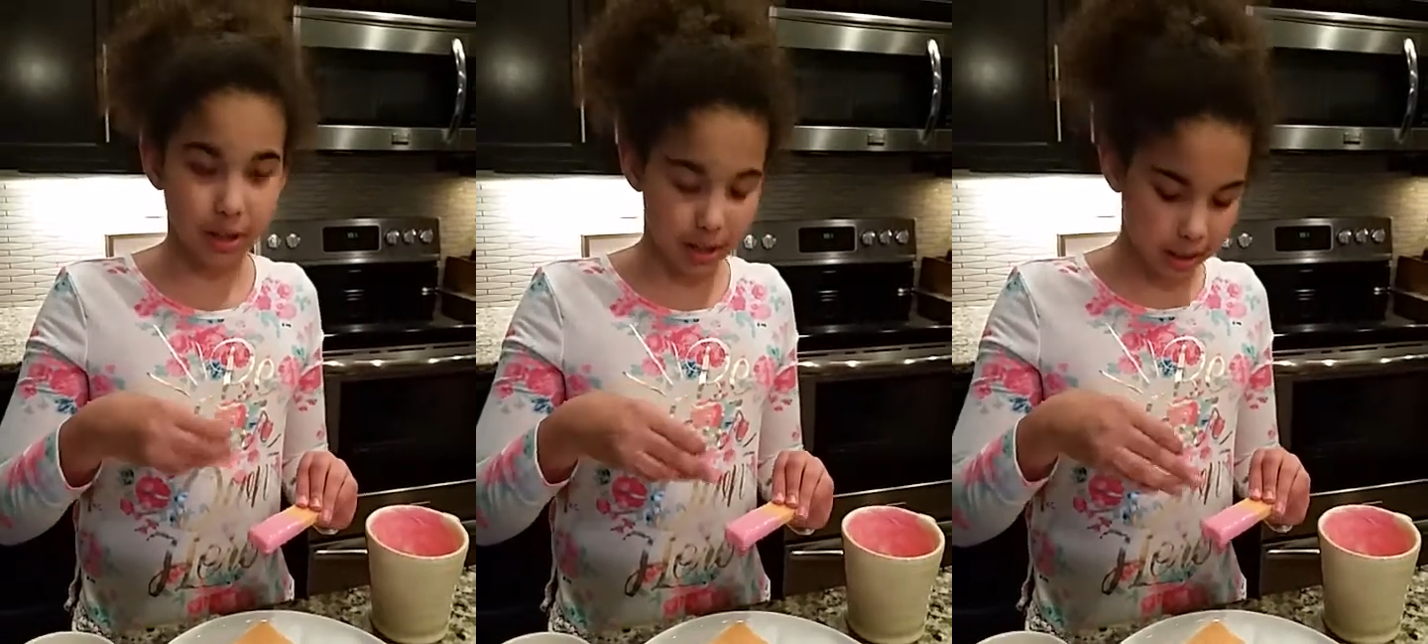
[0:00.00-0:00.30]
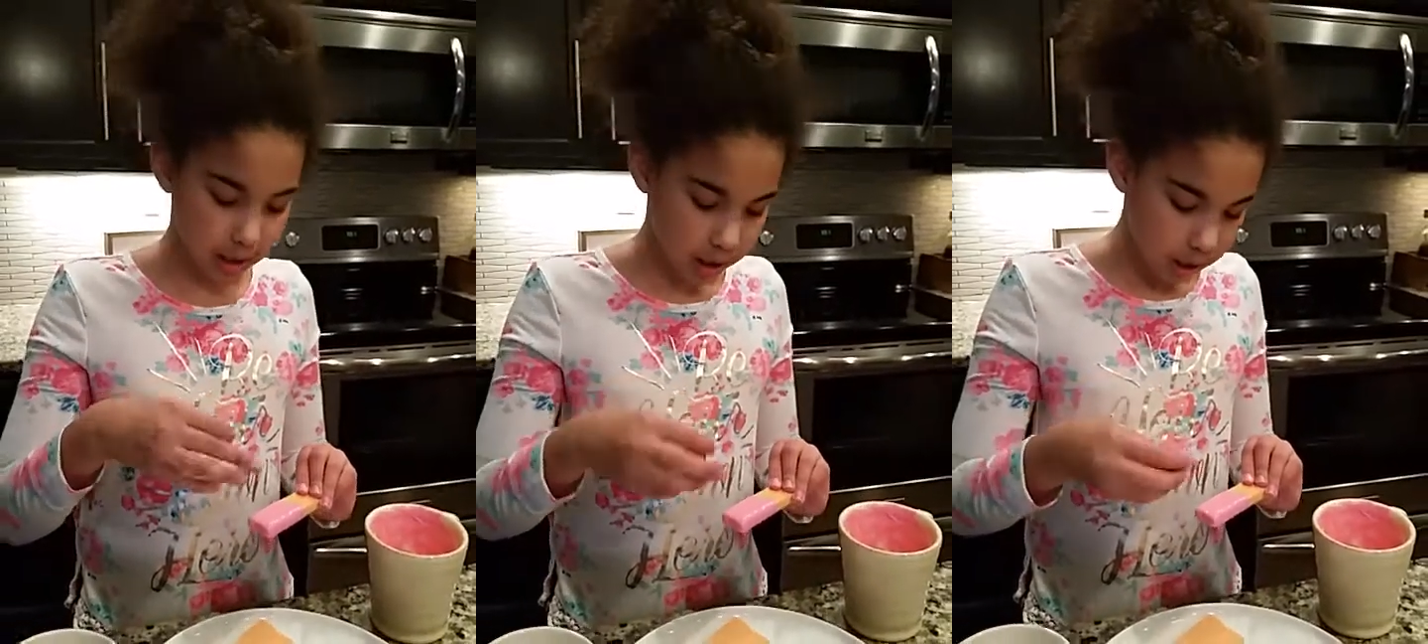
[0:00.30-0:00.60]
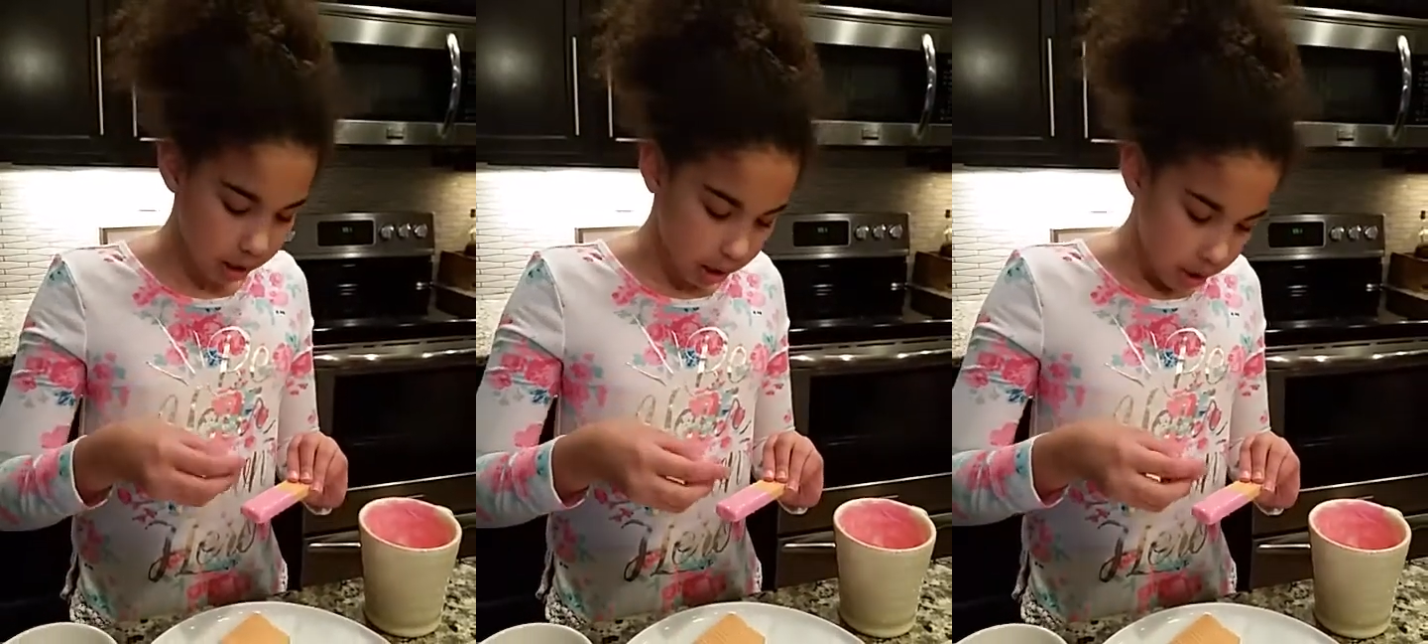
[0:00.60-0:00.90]
the
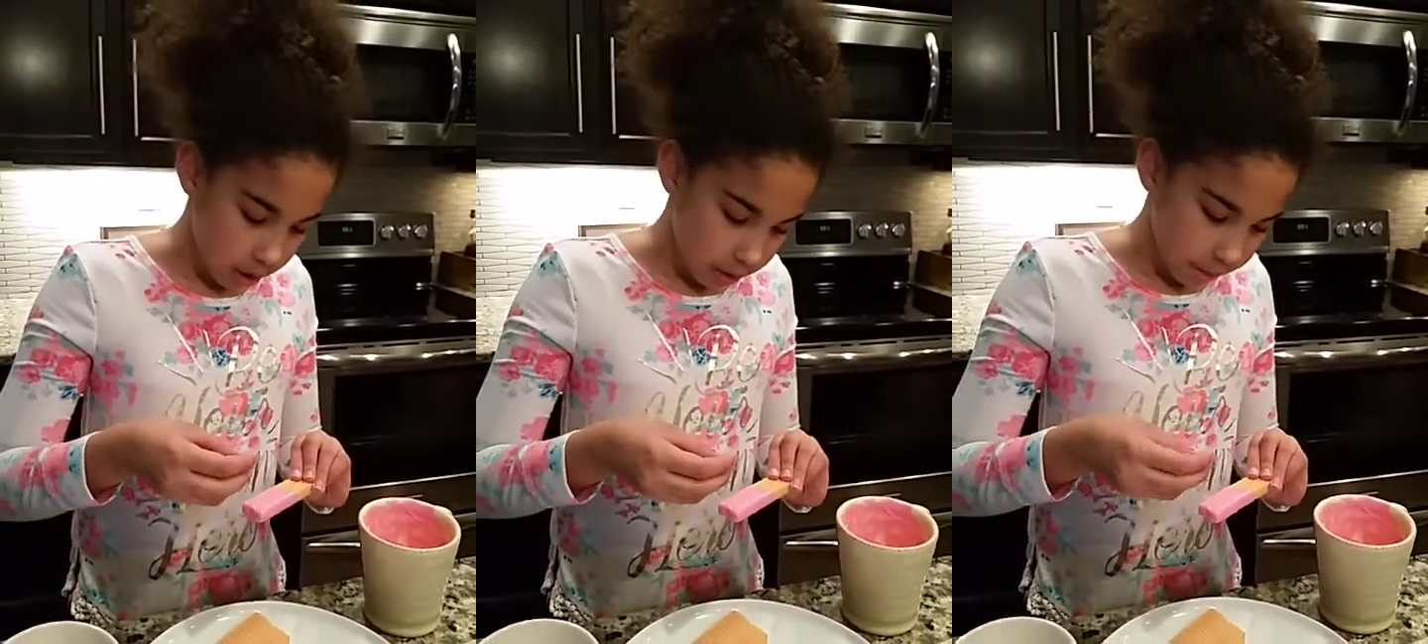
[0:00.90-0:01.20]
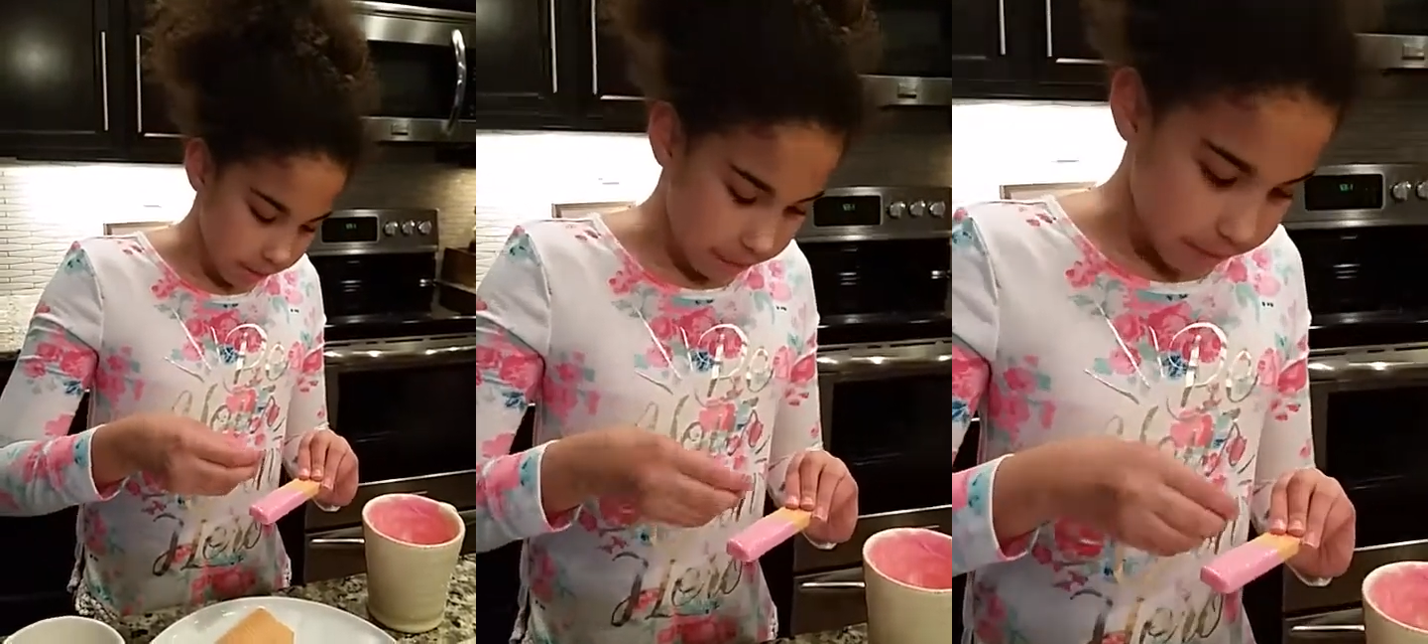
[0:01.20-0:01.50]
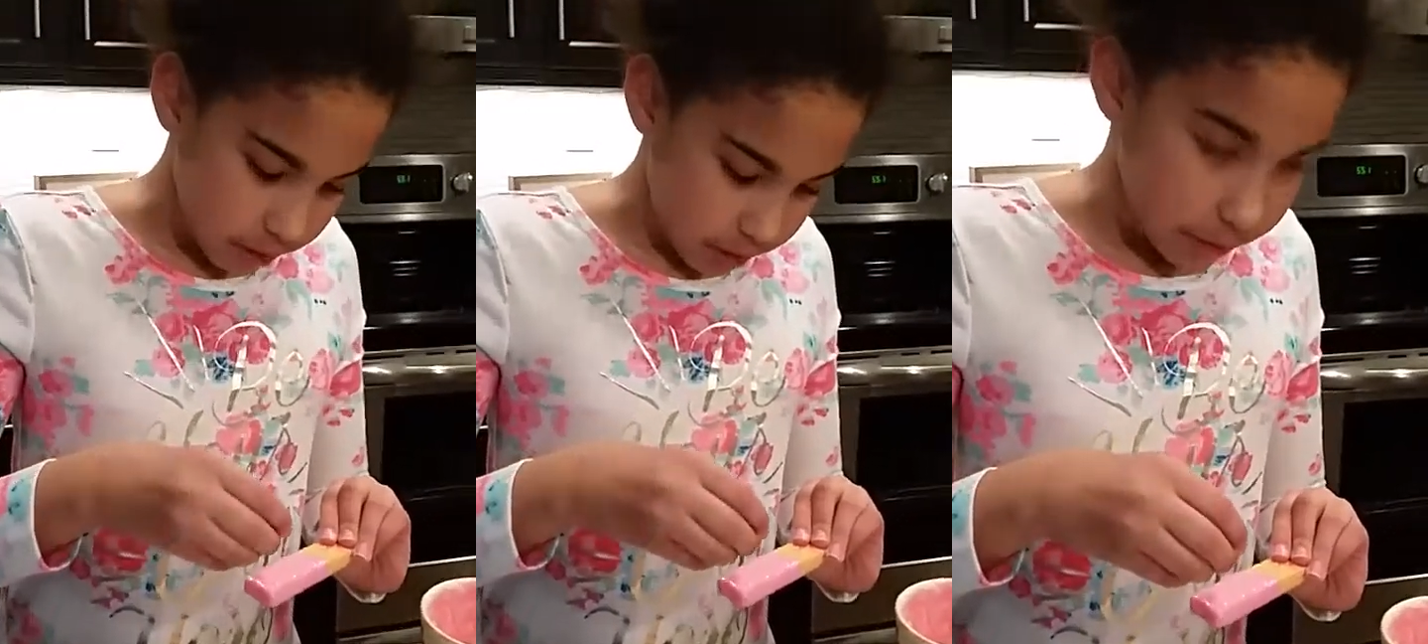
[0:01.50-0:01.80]

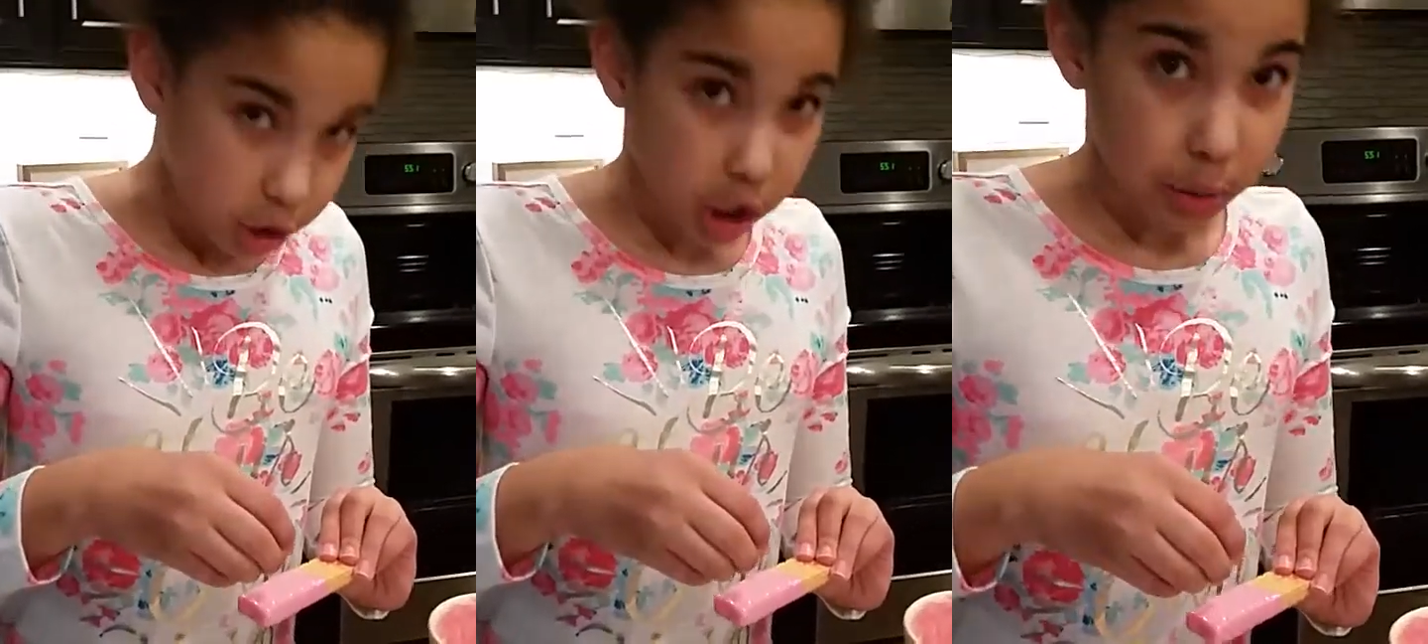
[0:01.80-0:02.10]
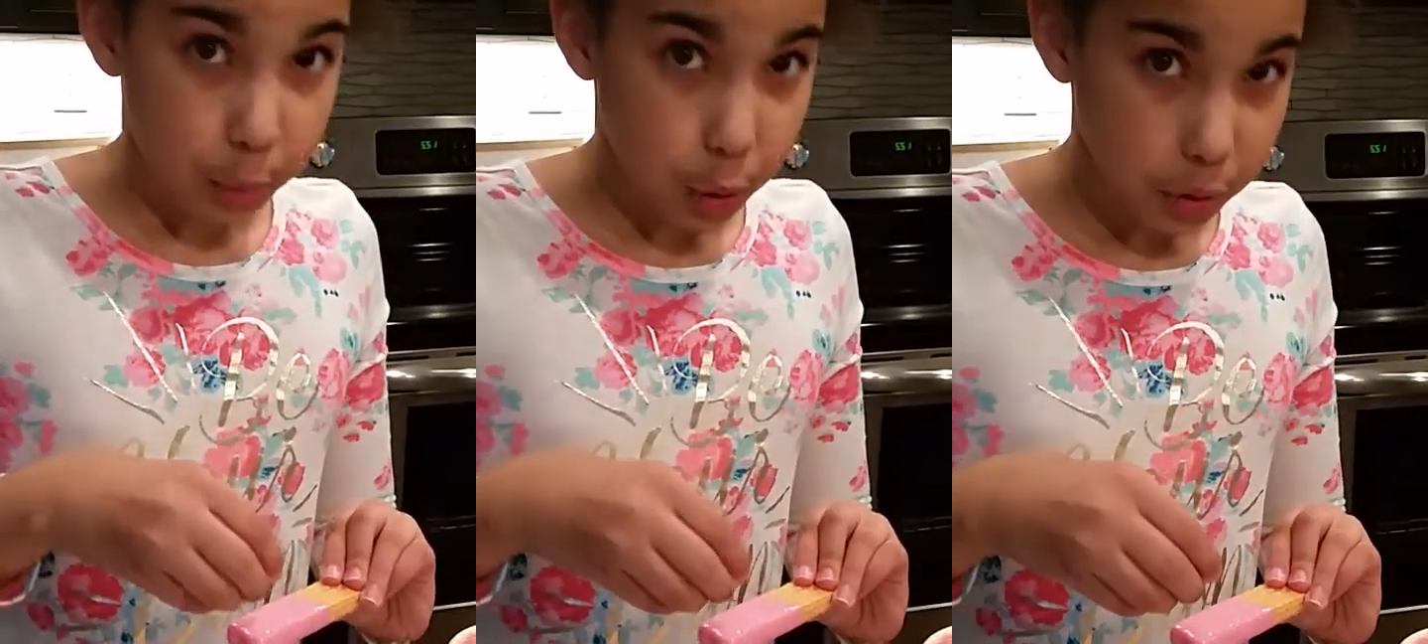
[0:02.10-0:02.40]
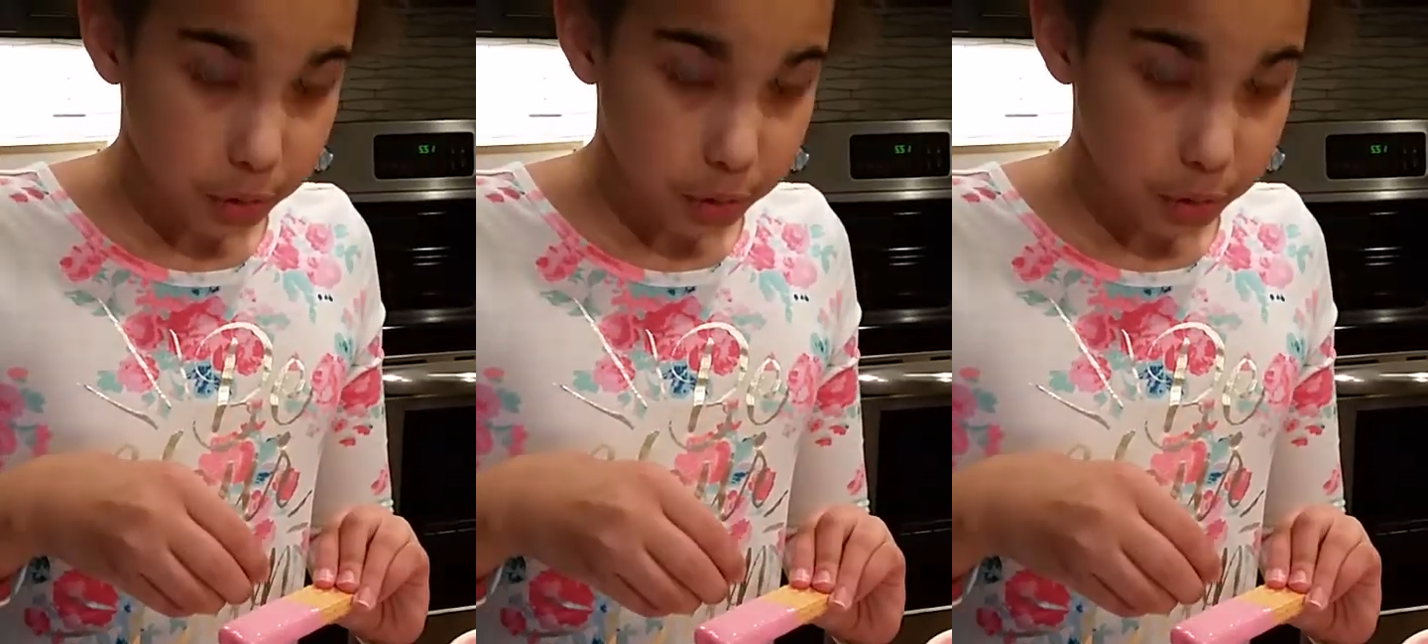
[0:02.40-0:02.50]
chocolate.